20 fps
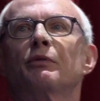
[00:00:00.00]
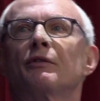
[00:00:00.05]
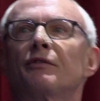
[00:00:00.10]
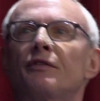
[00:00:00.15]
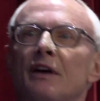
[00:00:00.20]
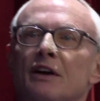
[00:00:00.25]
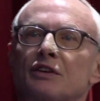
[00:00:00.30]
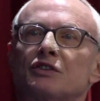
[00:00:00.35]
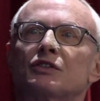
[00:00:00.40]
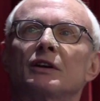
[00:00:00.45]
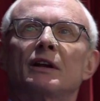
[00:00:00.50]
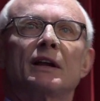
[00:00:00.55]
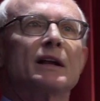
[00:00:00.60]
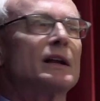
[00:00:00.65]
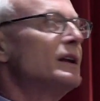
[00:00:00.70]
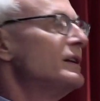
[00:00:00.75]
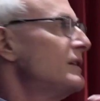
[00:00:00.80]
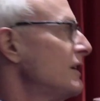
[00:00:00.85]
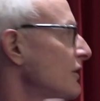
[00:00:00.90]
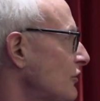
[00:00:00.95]
profession
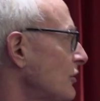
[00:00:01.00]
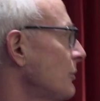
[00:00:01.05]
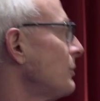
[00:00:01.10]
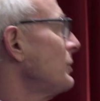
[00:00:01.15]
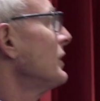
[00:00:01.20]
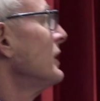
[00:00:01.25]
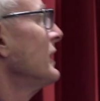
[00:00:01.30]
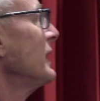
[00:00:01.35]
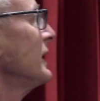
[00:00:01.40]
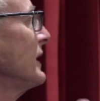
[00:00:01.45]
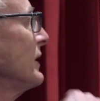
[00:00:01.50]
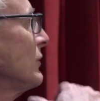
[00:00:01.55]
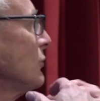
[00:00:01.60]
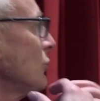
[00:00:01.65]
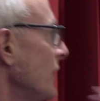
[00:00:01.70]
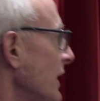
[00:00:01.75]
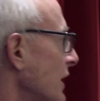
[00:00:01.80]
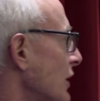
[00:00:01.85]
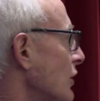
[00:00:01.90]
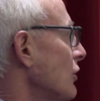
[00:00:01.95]
and a discipline and
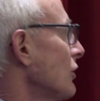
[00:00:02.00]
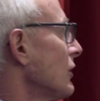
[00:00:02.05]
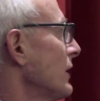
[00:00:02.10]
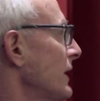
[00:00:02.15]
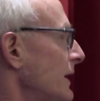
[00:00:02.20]
rigor